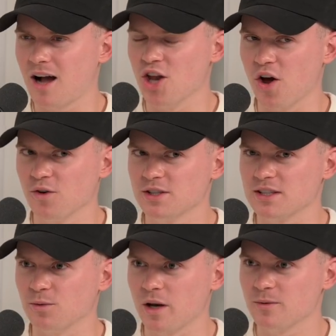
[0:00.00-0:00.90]
And
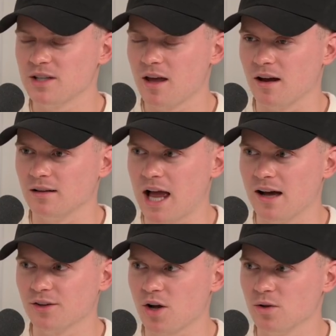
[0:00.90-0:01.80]
honestly, when I was there, like
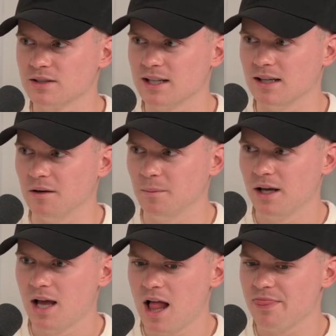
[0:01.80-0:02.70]
at the Colosseum,
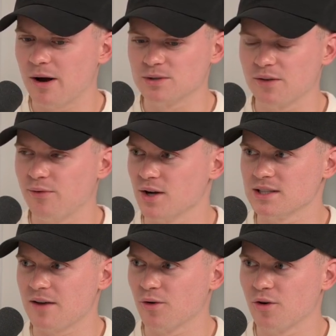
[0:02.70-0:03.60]
that was the
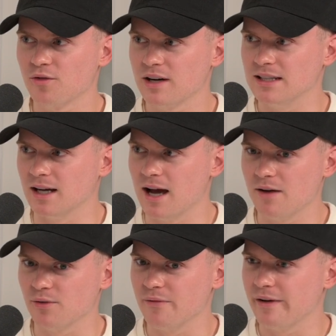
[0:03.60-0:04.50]
first ever arena
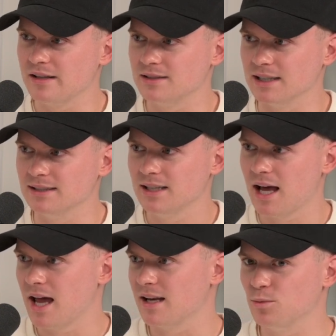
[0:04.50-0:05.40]
ever invented,
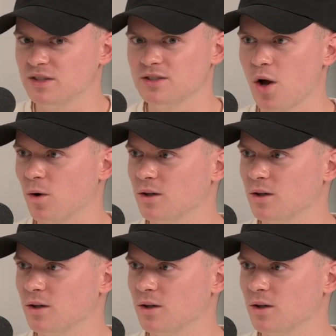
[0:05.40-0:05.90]
and it was so